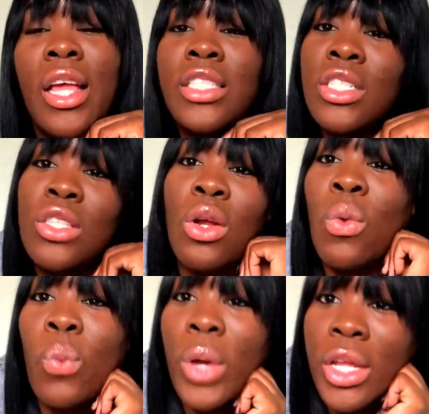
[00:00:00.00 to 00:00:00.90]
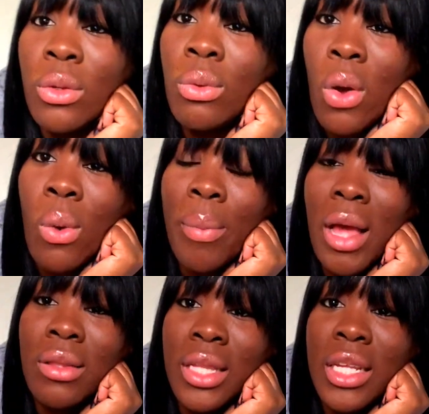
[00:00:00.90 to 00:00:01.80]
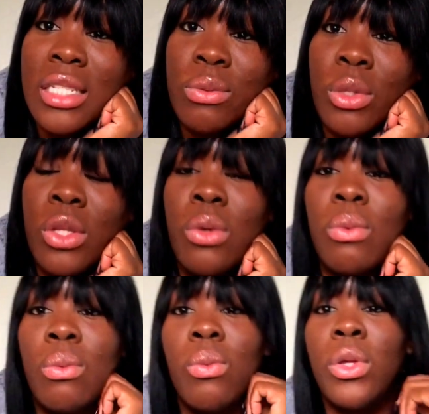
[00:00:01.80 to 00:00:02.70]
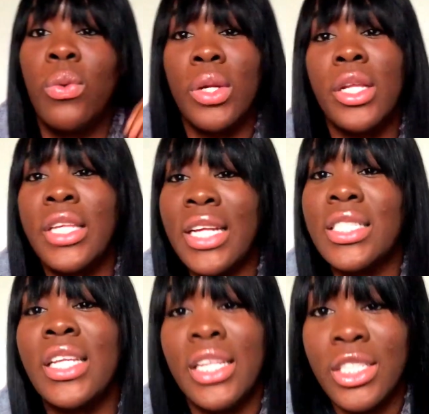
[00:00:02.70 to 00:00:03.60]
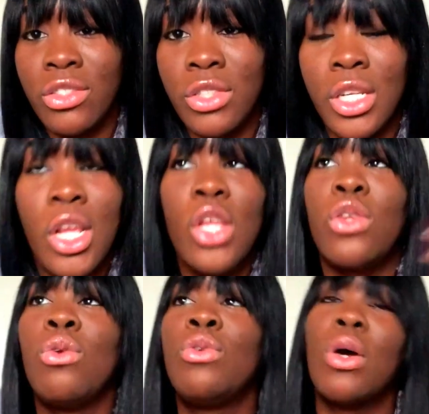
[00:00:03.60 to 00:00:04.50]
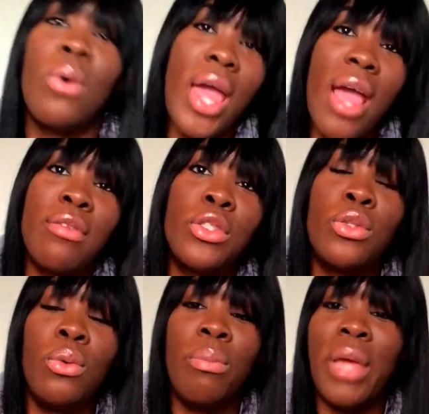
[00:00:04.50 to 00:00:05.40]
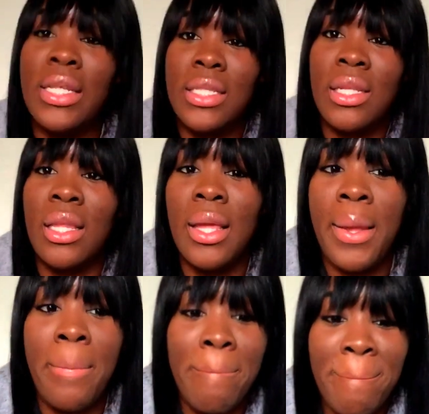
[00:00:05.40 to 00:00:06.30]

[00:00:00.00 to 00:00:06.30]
it's a certain way you go about things when you're in the dancing industry. You don't have to basically